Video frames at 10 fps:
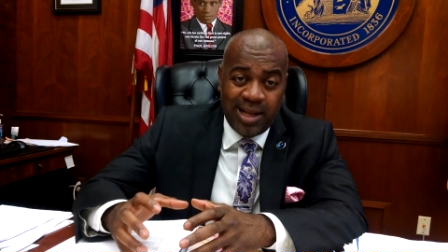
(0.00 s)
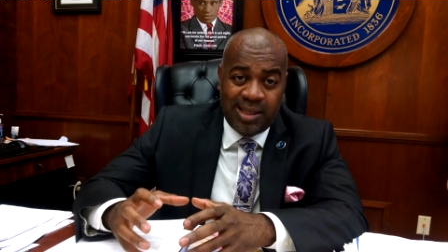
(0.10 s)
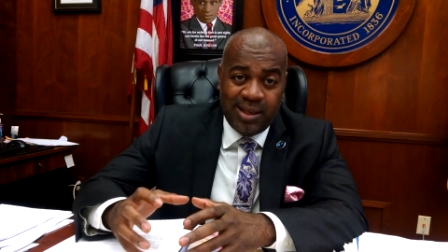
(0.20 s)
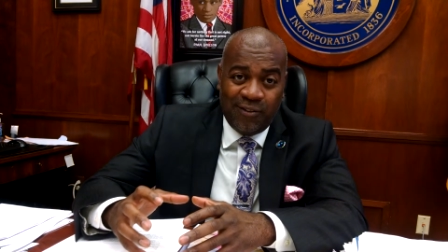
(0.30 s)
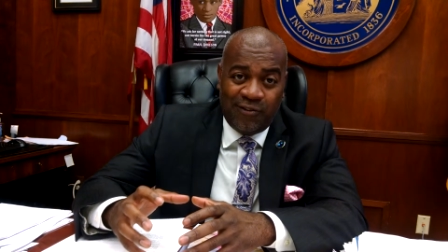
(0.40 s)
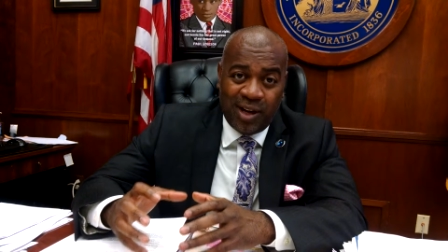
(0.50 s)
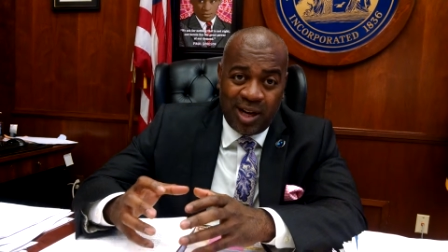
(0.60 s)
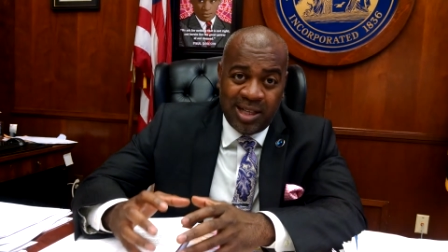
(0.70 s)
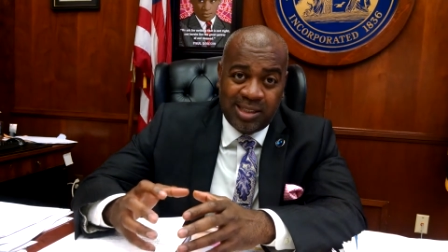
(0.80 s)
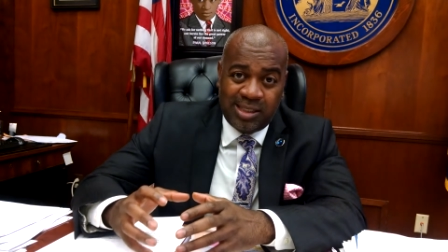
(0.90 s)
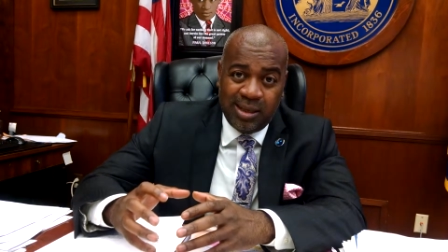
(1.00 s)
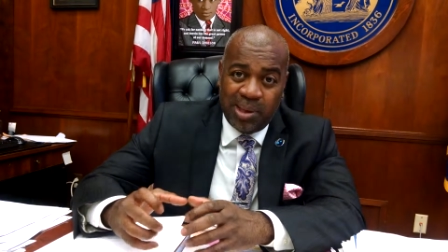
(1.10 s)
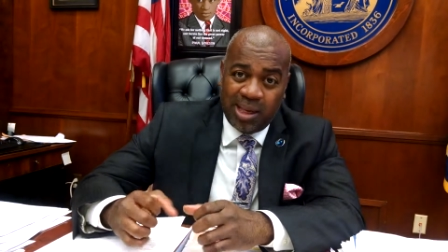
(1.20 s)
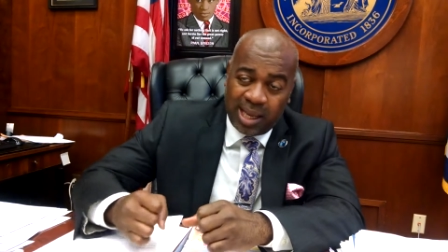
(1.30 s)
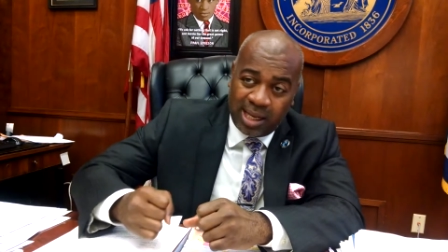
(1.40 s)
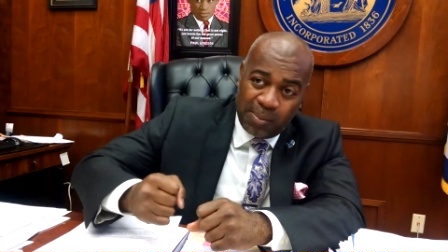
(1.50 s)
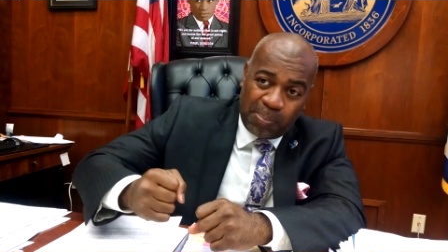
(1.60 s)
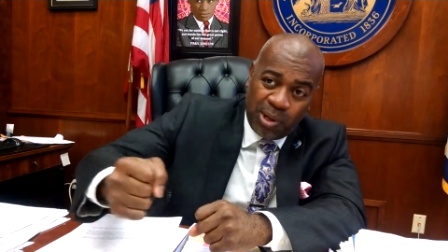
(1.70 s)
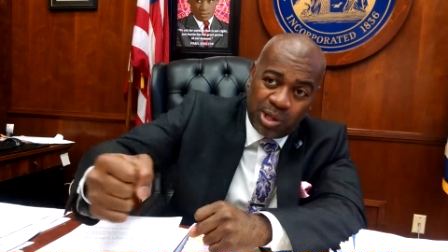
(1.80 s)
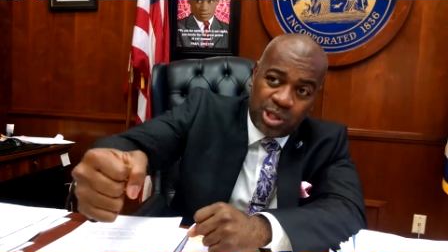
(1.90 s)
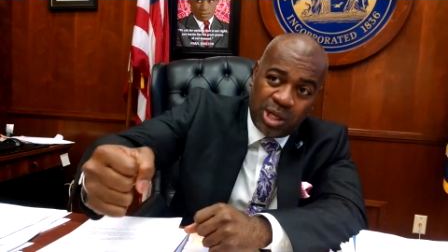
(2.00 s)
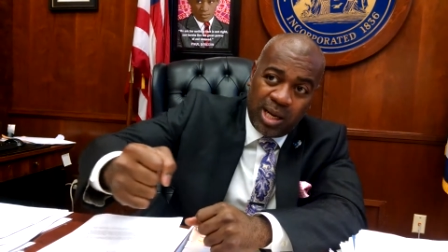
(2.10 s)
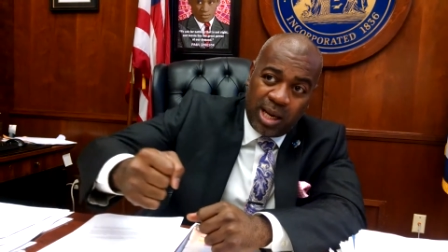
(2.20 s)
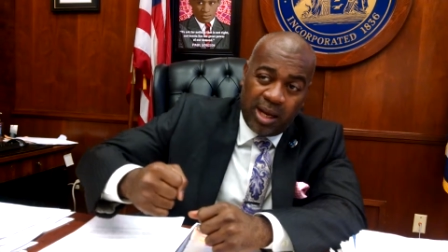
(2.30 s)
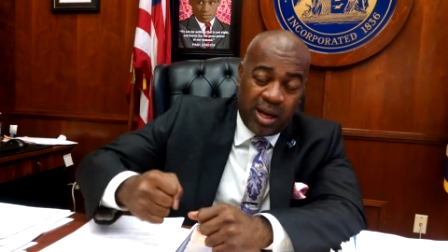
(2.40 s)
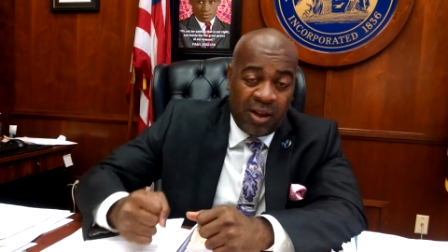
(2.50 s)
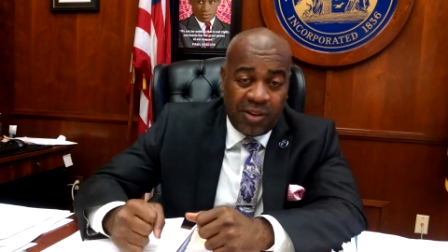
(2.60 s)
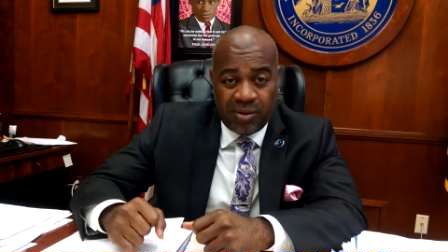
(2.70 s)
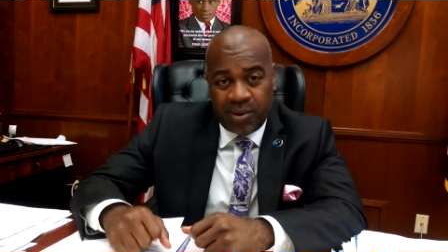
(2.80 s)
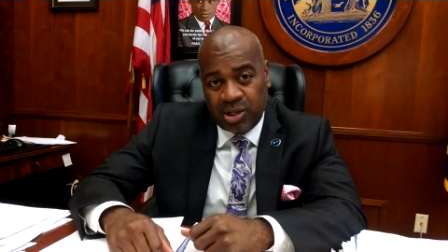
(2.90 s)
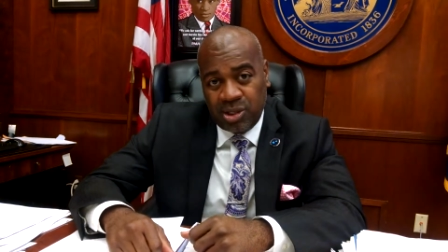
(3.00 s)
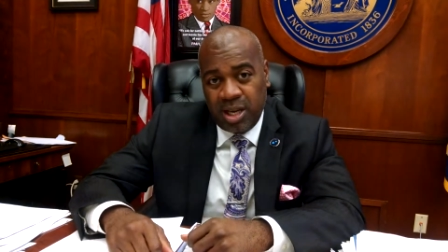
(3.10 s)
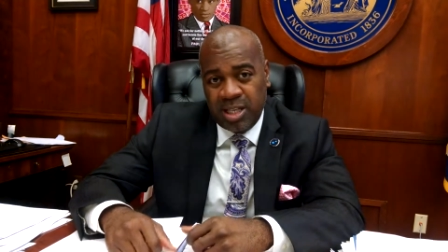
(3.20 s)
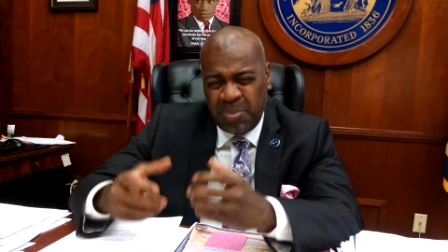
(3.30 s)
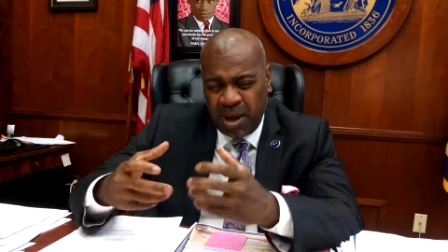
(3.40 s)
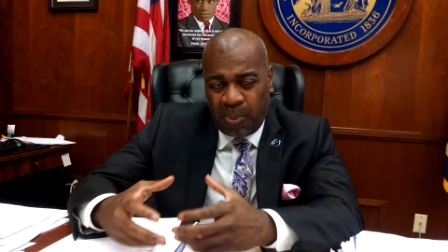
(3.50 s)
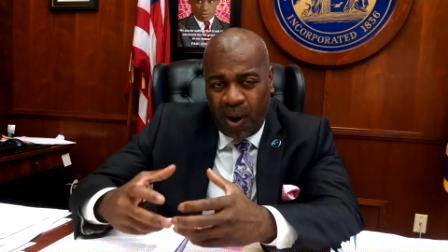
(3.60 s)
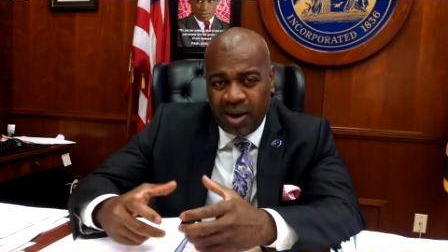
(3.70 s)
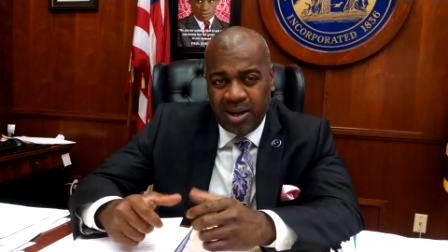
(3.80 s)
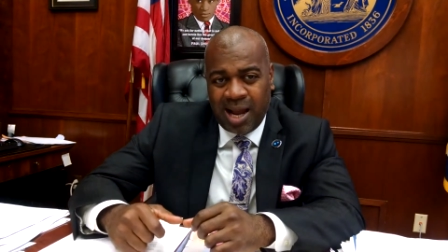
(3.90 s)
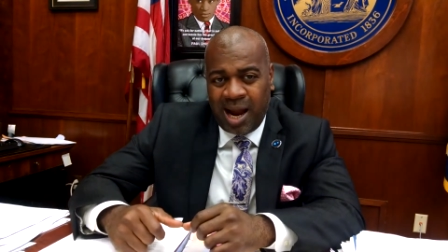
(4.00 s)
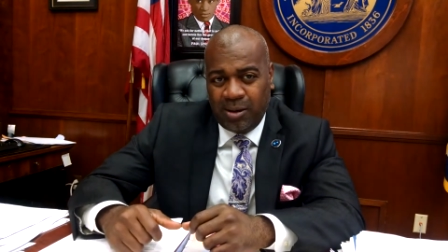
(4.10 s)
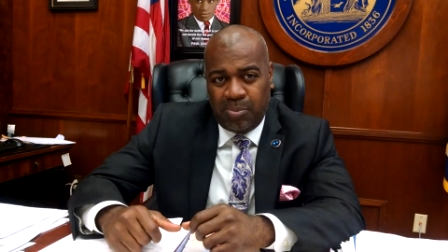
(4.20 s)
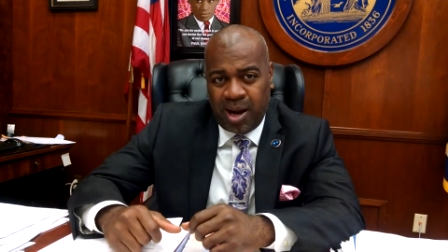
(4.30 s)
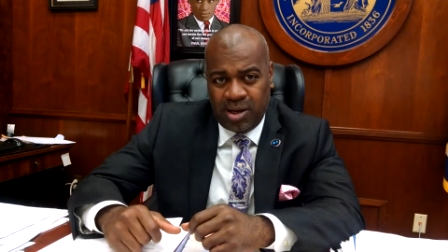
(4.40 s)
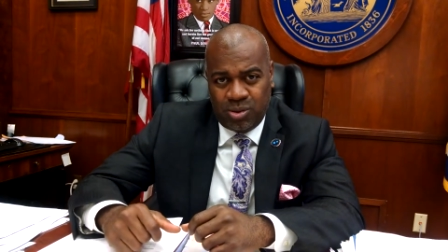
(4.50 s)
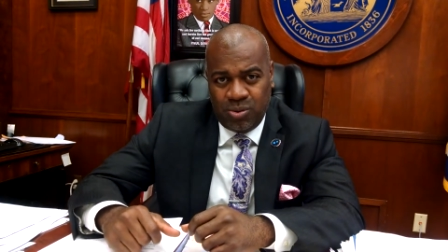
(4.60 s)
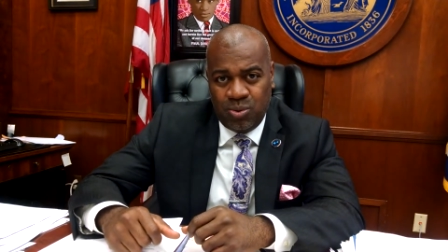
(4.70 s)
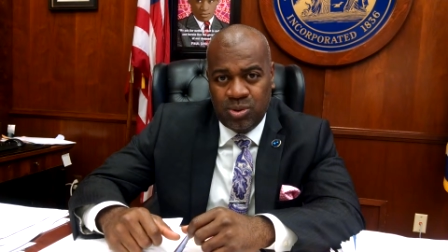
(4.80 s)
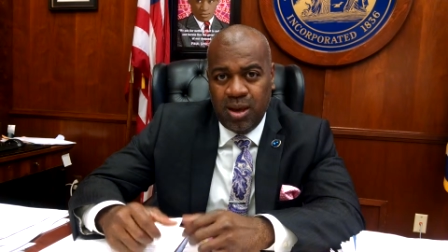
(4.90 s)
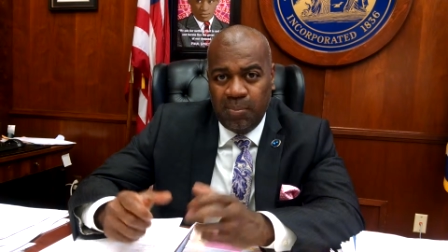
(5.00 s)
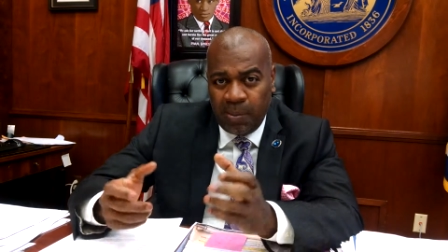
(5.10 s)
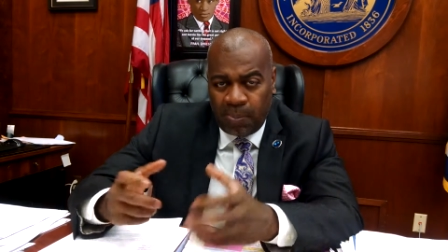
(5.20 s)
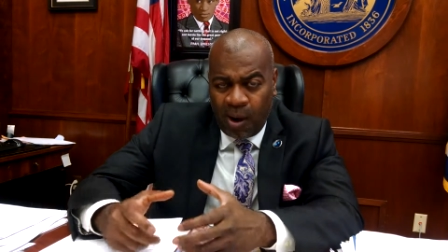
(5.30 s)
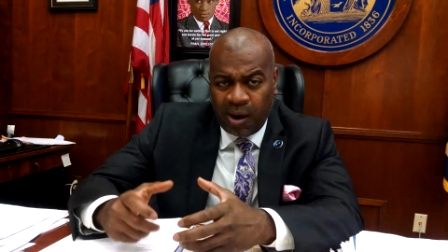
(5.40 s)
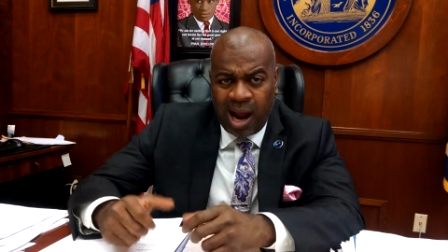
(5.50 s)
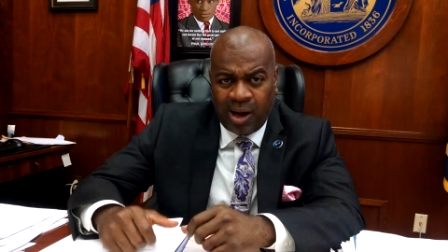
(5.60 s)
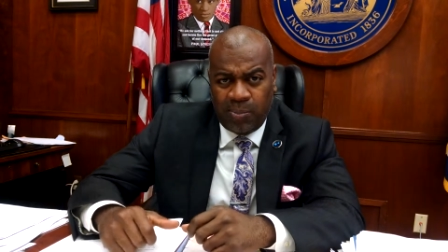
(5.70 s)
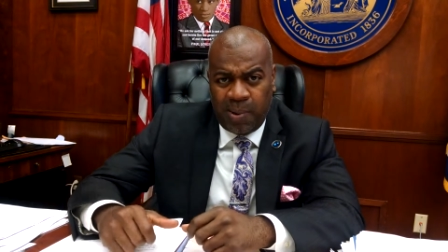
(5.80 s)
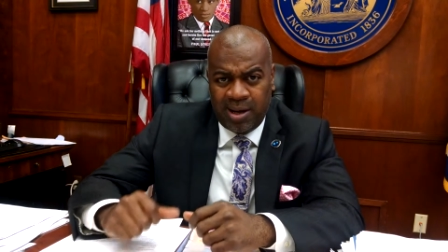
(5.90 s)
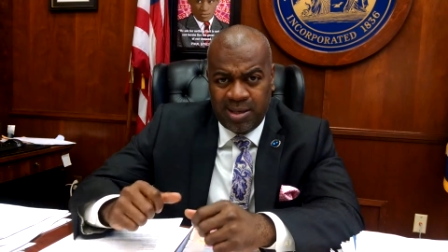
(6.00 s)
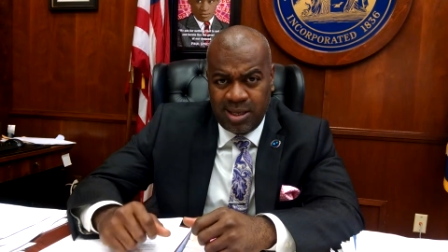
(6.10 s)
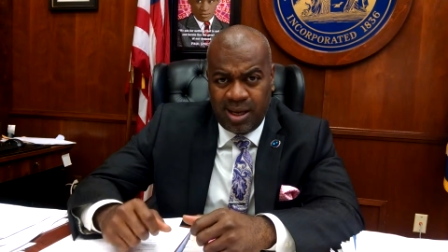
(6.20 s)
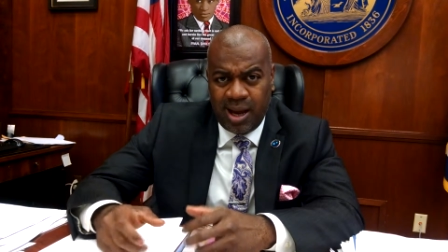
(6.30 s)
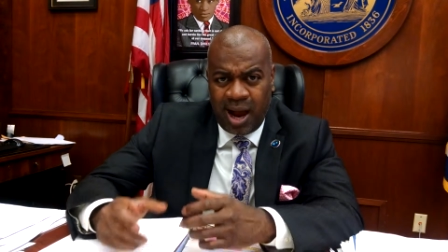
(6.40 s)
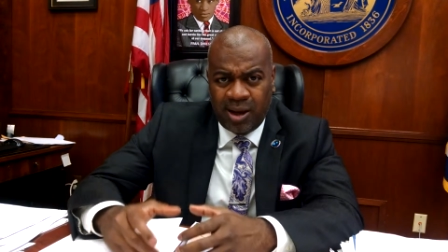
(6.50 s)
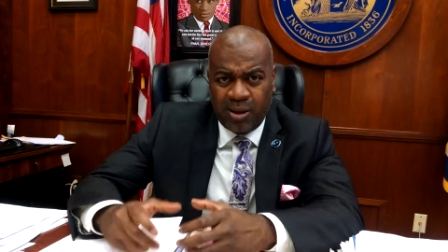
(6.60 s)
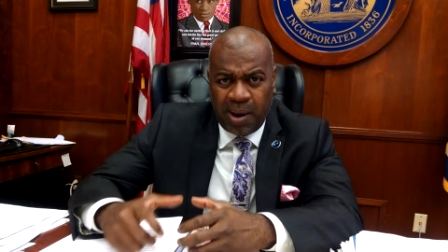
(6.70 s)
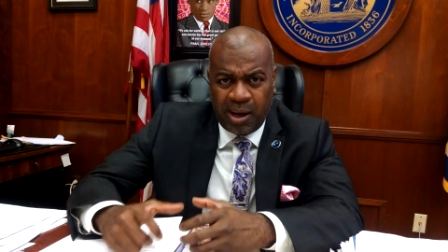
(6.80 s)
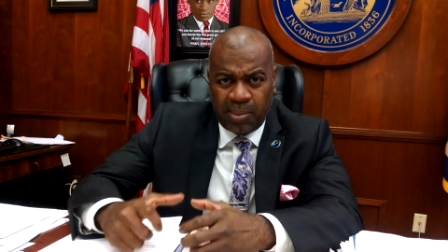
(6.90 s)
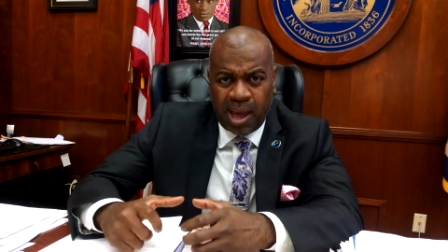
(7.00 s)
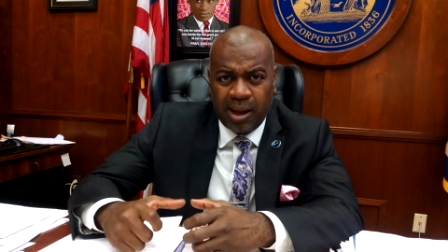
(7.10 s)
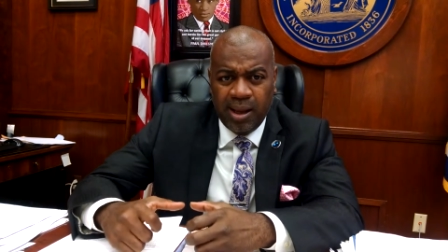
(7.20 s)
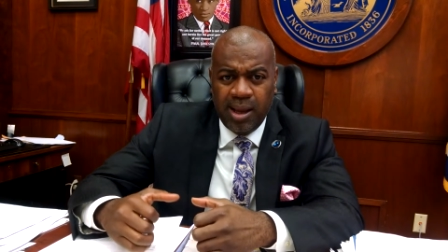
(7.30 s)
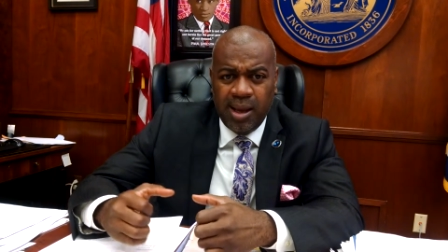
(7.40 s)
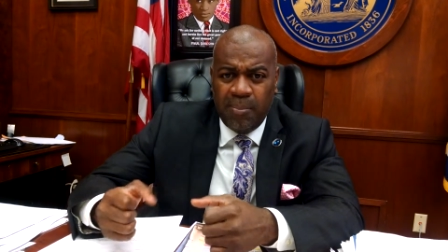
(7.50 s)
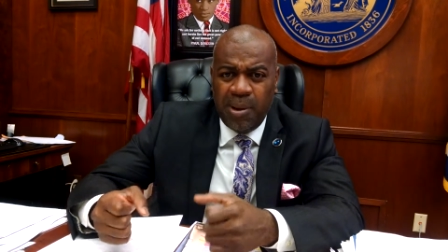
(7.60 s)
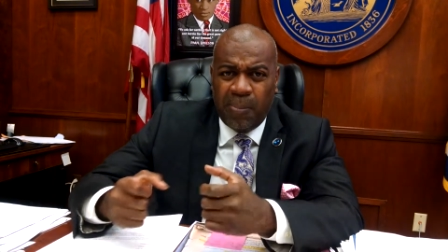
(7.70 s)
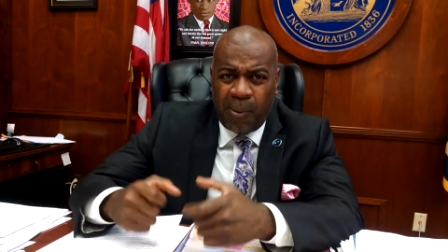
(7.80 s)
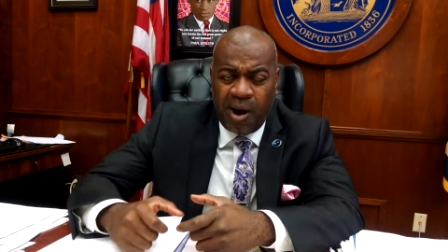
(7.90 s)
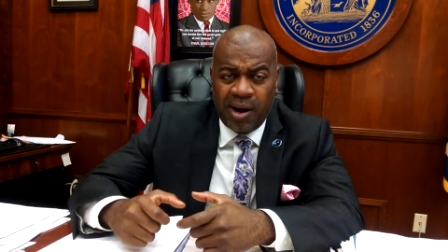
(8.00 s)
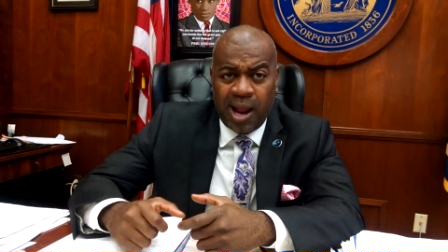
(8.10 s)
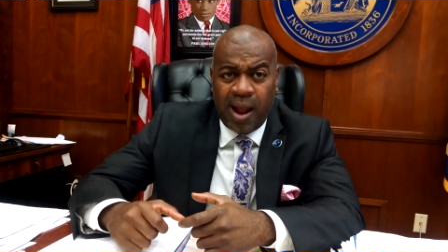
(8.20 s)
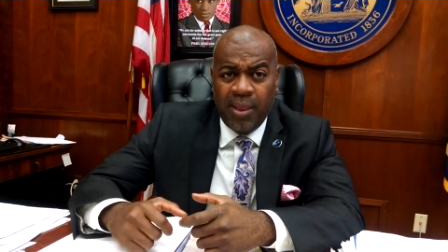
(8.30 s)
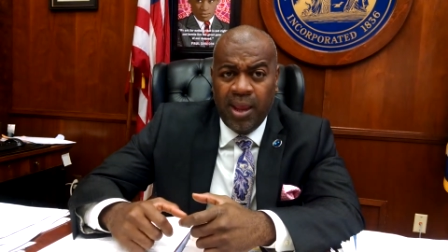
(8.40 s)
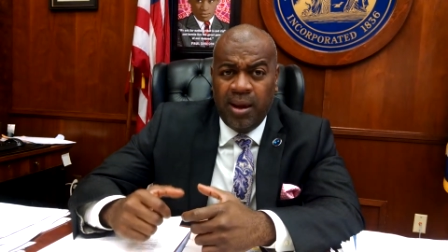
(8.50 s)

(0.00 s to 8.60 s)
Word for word: to for us to begin to push in the other direction is be a part of this Occupada schools, be a part of Occupada city, Occupada block, be a part of that.